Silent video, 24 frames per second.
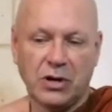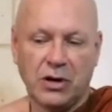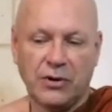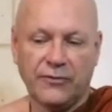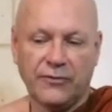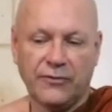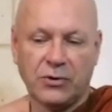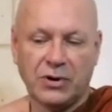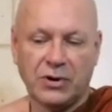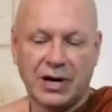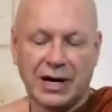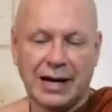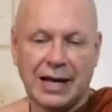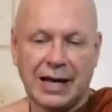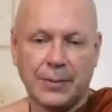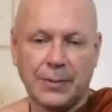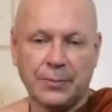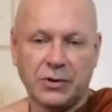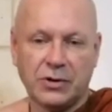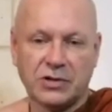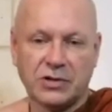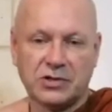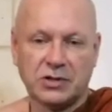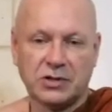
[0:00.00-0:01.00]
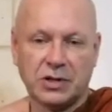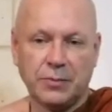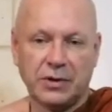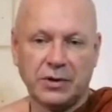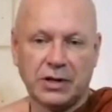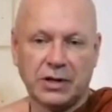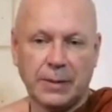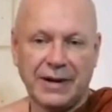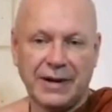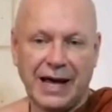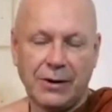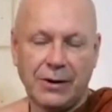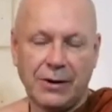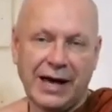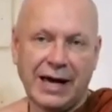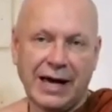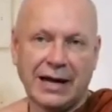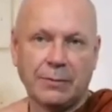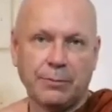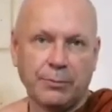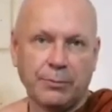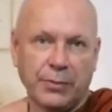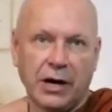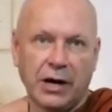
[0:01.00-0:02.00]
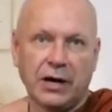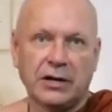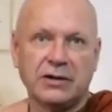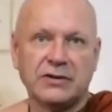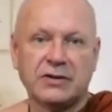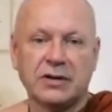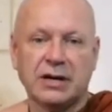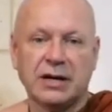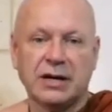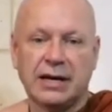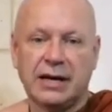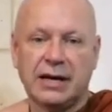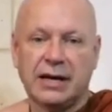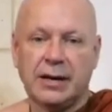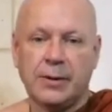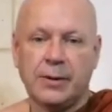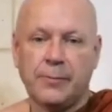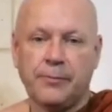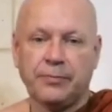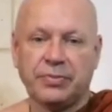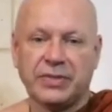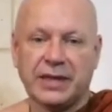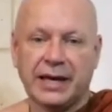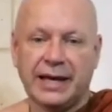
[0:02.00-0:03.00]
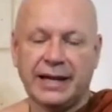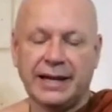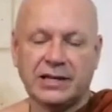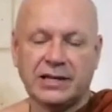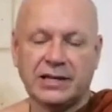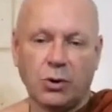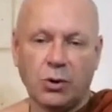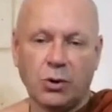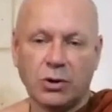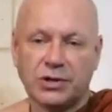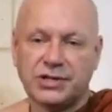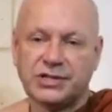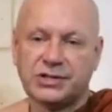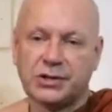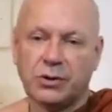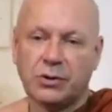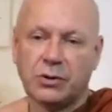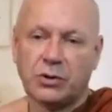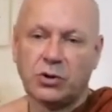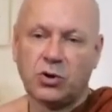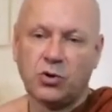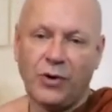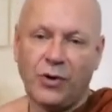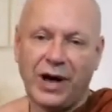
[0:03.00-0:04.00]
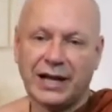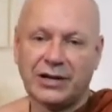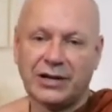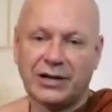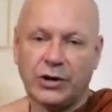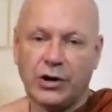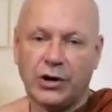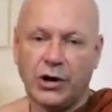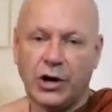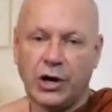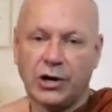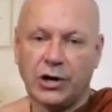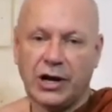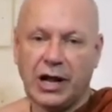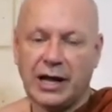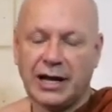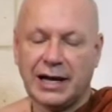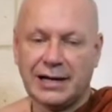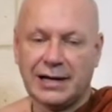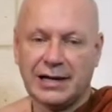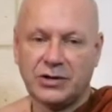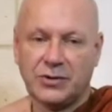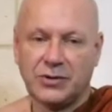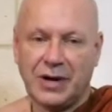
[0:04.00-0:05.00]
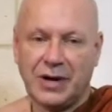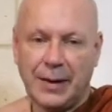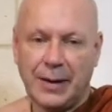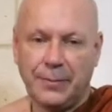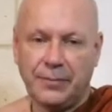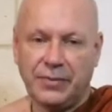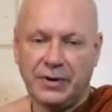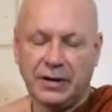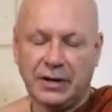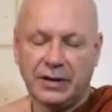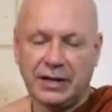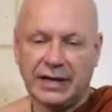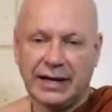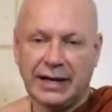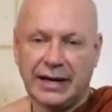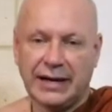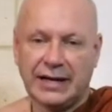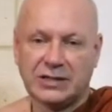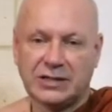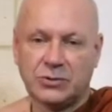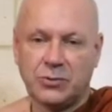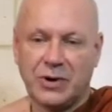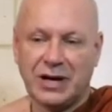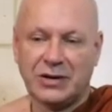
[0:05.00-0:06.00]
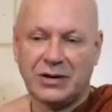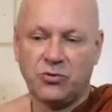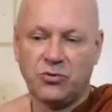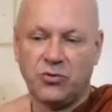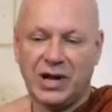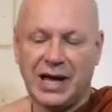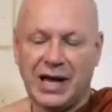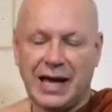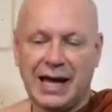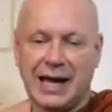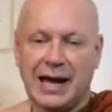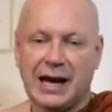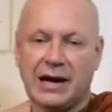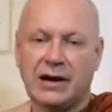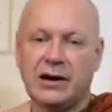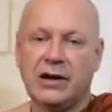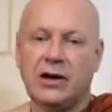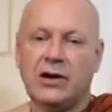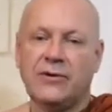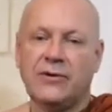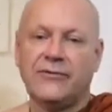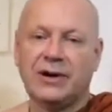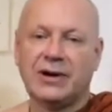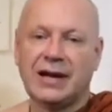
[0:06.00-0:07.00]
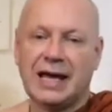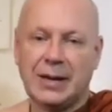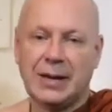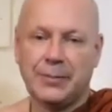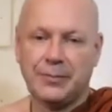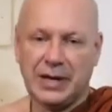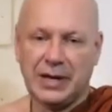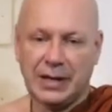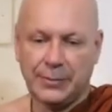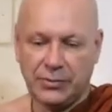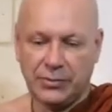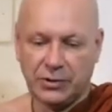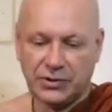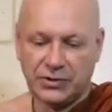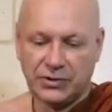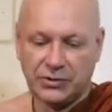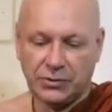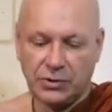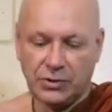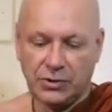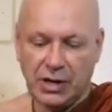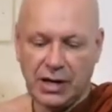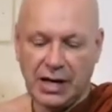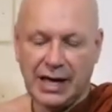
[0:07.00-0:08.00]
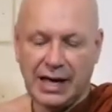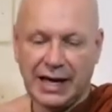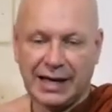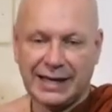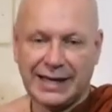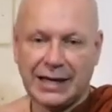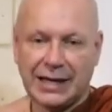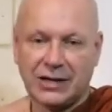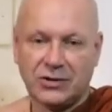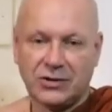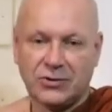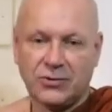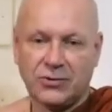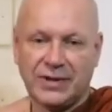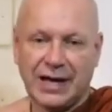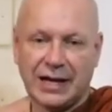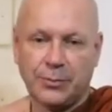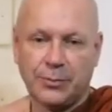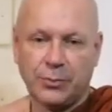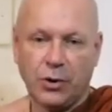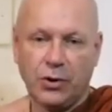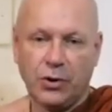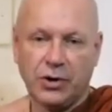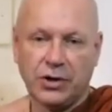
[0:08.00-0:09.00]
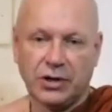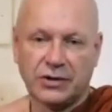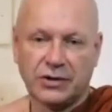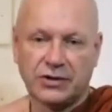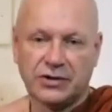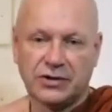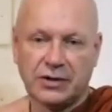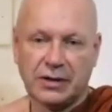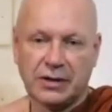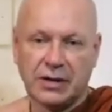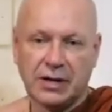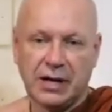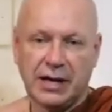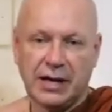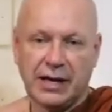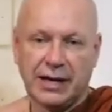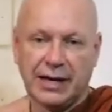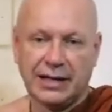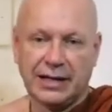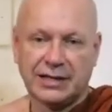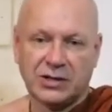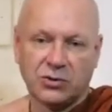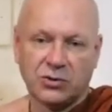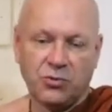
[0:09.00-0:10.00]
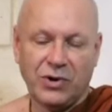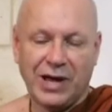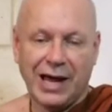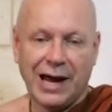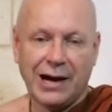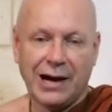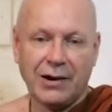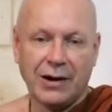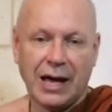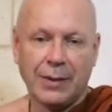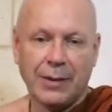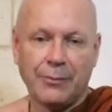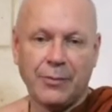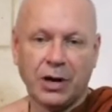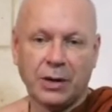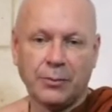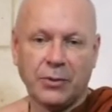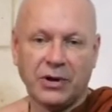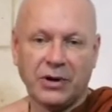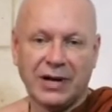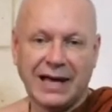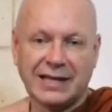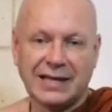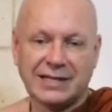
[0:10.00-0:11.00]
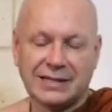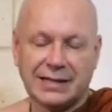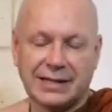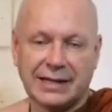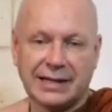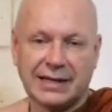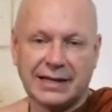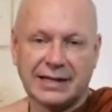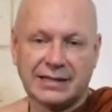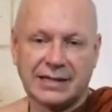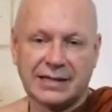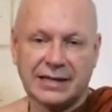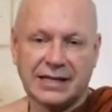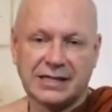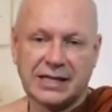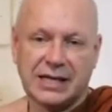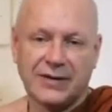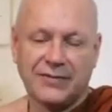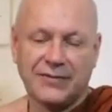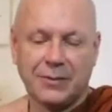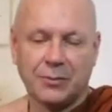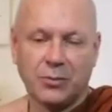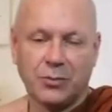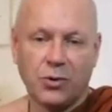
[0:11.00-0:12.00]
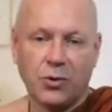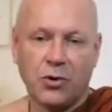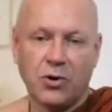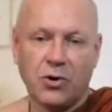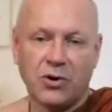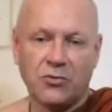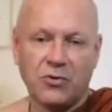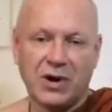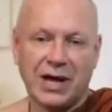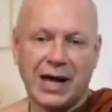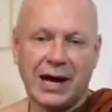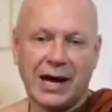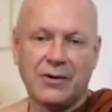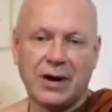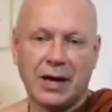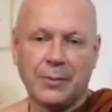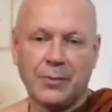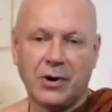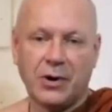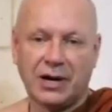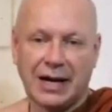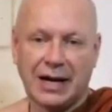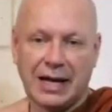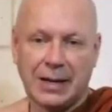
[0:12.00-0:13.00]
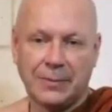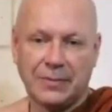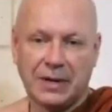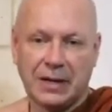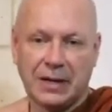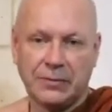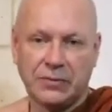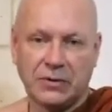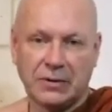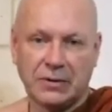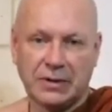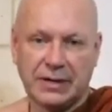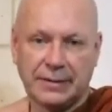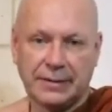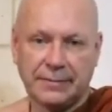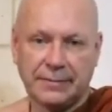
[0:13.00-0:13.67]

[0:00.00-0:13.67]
for a layperson to become an arahant, but it is also quite unlikely to happen. Yeah, it is quite rare for lay people to get to that point. It's rare among monastics, it's even more rare among lay people.